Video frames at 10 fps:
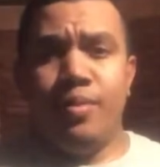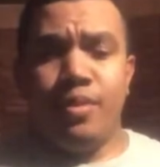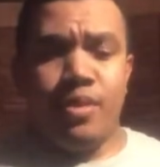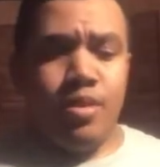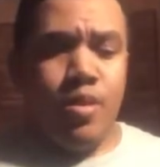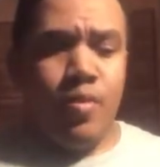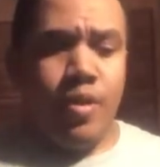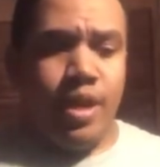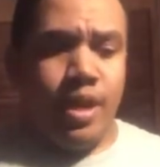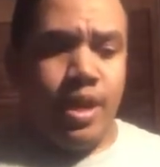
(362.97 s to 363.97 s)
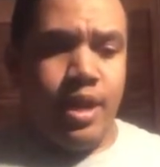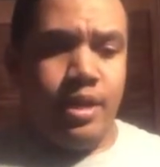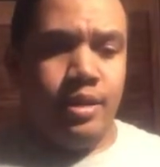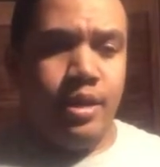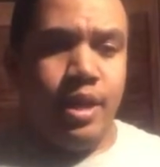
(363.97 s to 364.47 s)
you know,
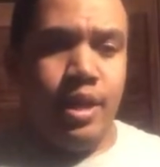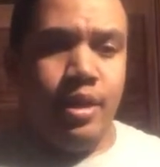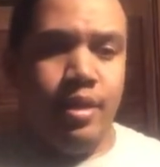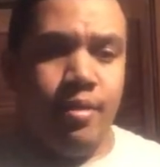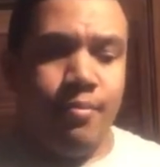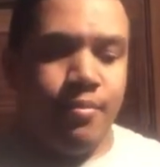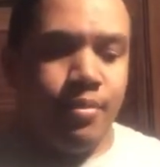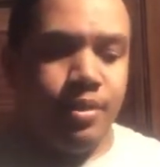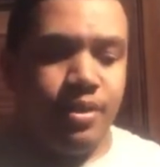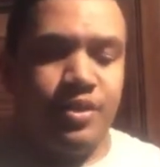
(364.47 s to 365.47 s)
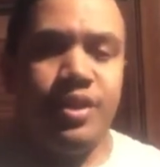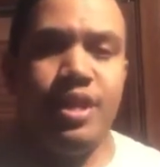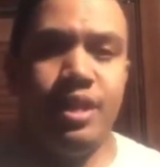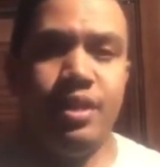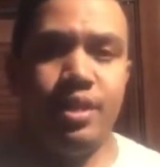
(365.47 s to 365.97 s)
and
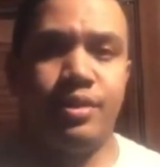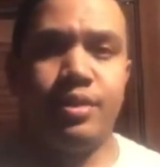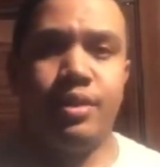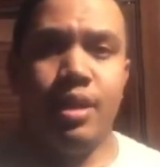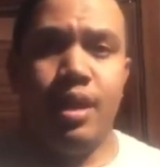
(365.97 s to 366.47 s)
seeing this